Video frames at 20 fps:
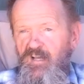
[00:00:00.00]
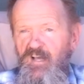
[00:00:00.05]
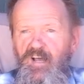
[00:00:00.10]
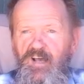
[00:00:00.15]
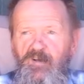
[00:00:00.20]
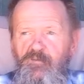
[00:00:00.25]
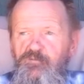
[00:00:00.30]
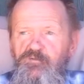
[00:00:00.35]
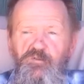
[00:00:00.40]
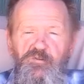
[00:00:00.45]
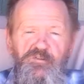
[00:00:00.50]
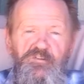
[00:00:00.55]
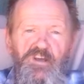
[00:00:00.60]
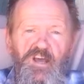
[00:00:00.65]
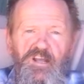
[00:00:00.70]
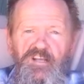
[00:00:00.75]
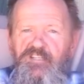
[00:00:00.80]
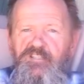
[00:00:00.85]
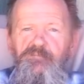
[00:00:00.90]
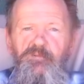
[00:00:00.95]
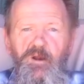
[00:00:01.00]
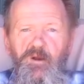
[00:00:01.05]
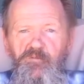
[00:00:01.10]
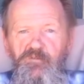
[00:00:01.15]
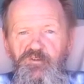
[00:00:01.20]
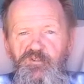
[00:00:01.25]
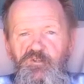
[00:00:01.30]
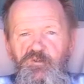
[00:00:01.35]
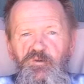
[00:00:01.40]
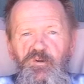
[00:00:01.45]
So we're talking, it's been over
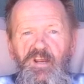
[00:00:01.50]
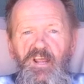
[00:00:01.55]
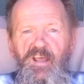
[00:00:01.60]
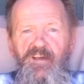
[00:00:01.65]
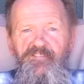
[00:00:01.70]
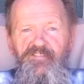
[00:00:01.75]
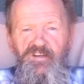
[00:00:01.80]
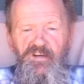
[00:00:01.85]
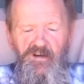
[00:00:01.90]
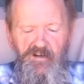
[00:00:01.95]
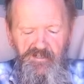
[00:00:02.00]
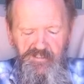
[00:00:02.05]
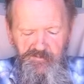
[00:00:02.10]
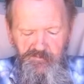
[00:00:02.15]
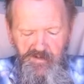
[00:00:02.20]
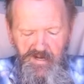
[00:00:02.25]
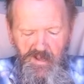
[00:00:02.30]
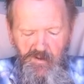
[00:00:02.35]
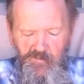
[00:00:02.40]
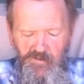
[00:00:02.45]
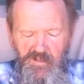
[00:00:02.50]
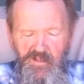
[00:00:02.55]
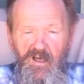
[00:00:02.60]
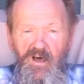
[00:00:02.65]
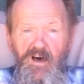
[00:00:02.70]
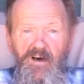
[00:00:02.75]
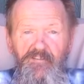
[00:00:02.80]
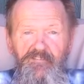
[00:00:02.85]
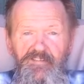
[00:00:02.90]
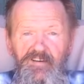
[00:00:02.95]
2.5 years, but I would
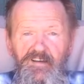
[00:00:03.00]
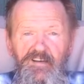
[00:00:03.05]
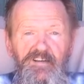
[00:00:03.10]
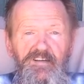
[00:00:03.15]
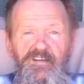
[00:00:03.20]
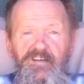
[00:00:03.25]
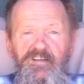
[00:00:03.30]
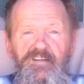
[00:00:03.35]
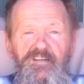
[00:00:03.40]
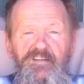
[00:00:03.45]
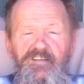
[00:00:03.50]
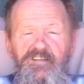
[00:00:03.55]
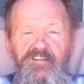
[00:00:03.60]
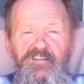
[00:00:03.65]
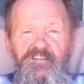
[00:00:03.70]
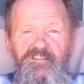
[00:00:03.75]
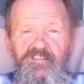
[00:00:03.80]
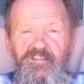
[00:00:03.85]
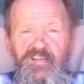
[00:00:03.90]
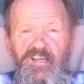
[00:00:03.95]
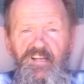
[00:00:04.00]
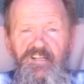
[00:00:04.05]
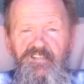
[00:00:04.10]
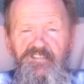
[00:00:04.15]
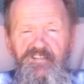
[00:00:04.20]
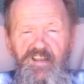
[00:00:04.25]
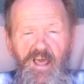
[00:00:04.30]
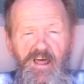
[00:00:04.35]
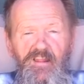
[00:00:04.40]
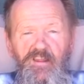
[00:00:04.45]
love to get a
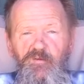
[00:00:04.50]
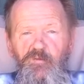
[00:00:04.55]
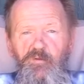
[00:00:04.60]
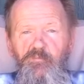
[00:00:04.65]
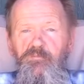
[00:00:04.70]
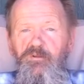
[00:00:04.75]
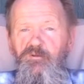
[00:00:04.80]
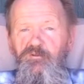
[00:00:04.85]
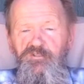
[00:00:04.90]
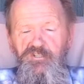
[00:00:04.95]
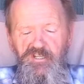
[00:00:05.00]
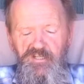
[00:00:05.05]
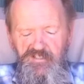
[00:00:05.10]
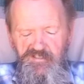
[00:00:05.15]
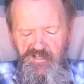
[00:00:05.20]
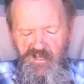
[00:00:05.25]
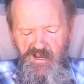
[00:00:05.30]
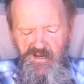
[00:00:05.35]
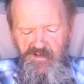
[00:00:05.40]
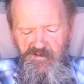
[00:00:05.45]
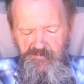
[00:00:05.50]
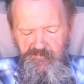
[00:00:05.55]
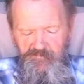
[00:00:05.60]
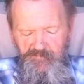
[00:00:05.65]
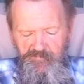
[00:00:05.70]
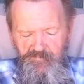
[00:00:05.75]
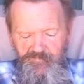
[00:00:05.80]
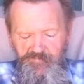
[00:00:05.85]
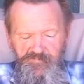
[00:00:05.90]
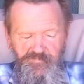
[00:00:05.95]
salad with blue cheese on
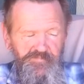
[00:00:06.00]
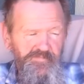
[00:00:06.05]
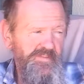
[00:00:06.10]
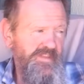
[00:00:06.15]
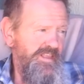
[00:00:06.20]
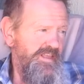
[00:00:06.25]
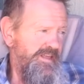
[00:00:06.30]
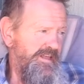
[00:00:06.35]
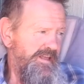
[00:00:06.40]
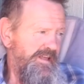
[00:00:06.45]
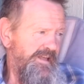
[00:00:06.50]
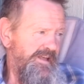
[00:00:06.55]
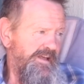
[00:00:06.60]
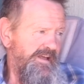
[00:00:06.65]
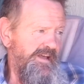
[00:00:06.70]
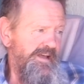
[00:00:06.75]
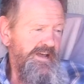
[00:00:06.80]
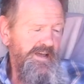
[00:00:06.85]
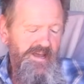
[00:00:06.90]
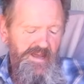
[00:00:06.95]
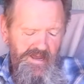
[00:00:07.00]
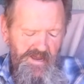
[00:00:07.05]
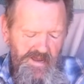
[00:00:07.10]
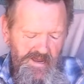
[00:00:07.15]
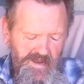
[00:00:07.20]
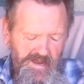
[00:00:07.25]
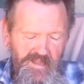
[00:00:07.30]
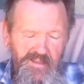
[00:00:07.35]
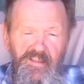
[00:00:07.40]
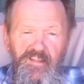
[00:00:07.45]
it.
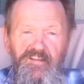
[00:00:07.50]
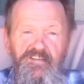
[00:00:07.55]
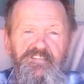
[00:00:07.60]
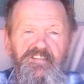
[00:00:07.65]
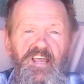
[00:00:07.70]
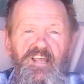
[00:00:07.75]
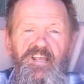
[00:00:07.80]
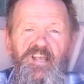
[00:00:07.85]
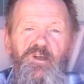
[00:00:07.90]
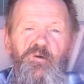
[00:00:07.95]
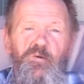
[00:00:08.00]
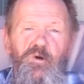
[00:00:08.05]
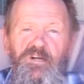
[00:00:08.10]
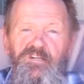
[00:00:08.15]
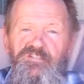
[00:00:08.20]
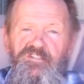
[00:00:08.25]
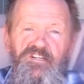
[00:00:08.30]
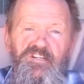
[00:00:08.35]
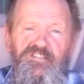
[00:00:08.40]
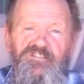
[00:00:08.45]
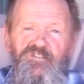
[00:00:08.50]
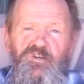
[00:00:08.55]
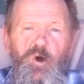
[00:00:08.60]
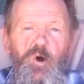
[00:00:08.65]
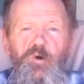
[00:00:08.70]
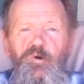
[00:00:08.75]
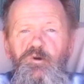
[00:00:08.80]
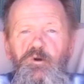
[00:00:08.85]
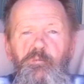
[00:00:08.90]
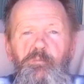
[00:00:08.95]
Then the second question is,
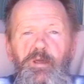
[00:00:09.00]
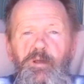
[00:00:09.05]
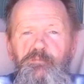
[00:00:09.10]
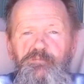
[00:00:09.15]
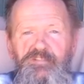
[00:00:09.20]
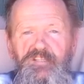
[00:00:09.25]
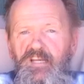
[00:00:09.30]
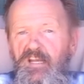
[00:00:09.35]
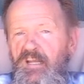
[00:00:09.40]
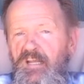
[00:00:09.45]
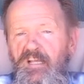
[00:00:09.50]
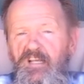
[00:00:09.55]
Coke or Pepsi?